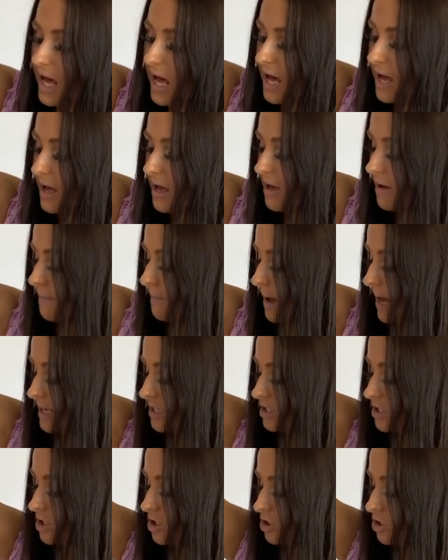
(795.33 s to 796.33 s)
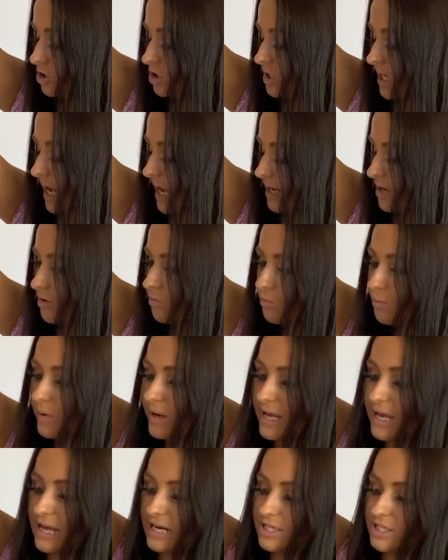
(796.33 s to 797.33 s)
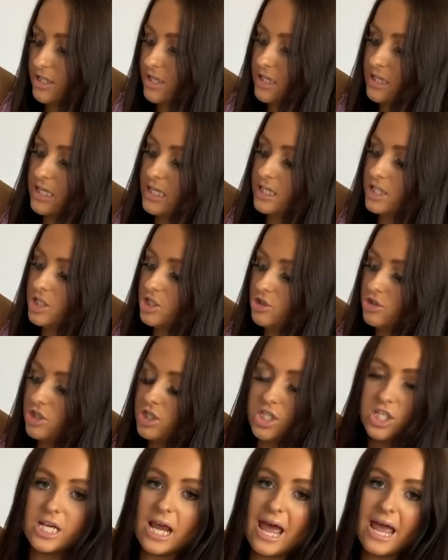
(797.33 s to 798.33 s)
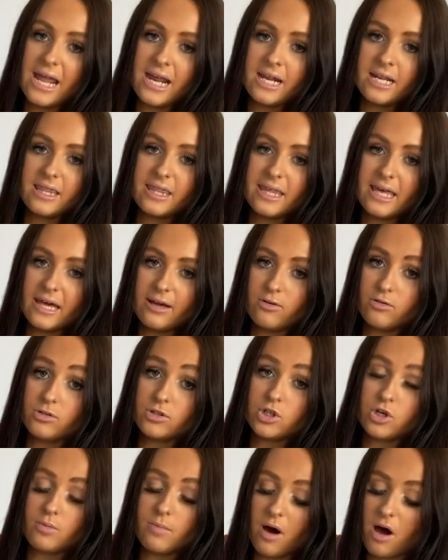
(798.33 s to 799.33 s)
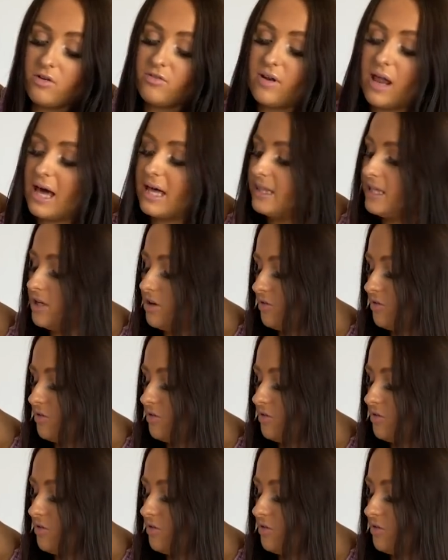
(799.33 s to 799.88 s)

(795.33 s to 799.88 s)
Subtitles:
I just kind of wish that this chain thing would come off like the